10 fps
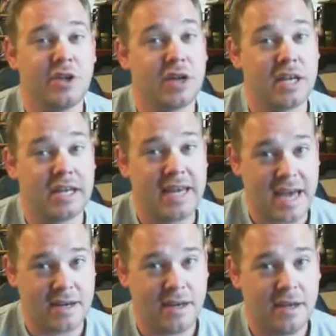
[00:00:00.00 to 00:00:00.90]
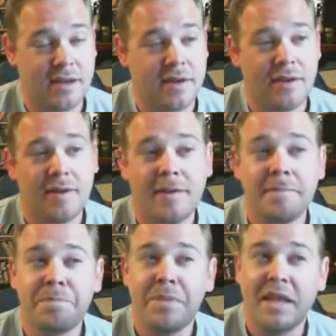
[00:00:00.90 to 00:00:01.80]
you're going to get.
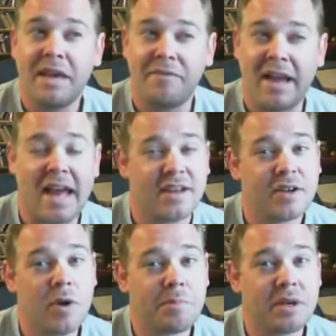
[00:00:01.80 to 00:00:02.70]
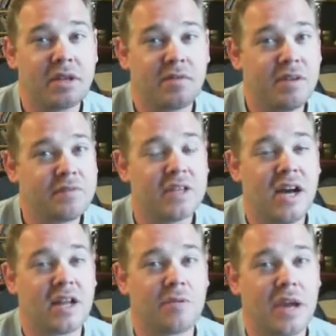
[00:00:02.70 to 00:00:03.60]
If I had to go up into the
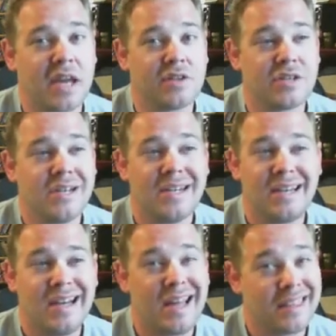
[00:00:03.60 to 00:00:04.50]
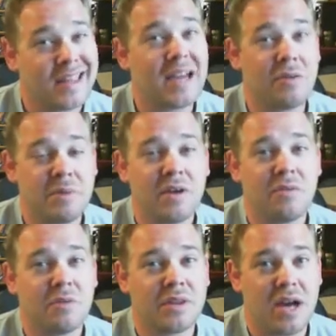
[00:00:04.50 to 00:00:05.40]
$50 range, I think I would be
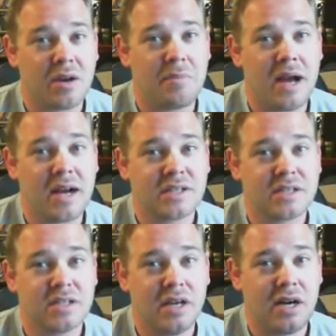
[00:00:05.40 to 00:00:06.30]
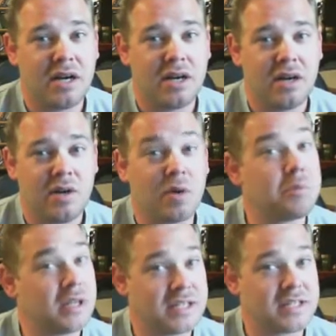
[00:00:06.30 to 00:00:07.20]
going with OtterBox or
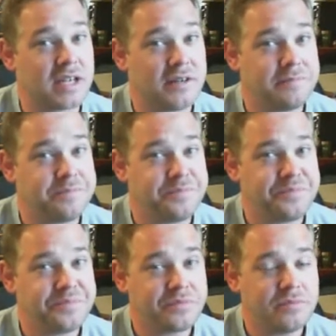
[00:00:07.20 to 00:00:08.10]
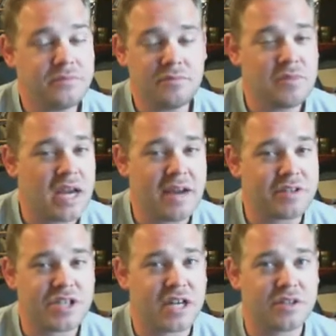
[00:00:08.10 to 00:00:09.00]
Ballistic. I
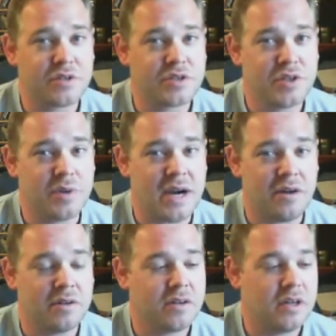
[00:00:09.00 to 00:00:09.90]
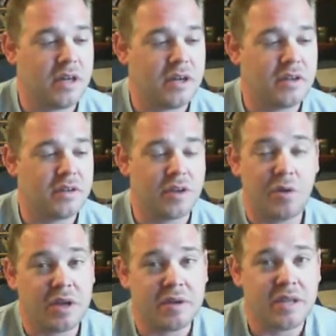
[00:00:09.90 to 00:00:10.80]
haven't checked those two out, you know,
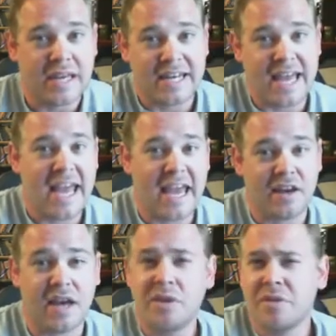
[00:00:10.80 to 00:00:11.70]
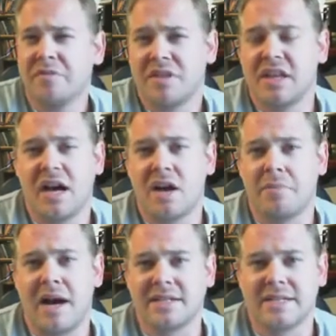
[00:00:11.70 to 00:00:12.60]
in hand. I don't even think
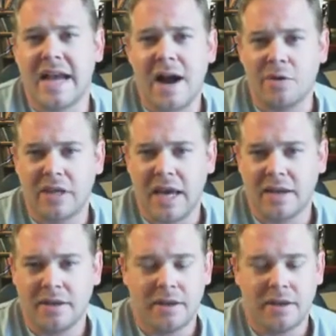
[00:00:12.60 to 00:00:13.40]
OtterBox is out yet.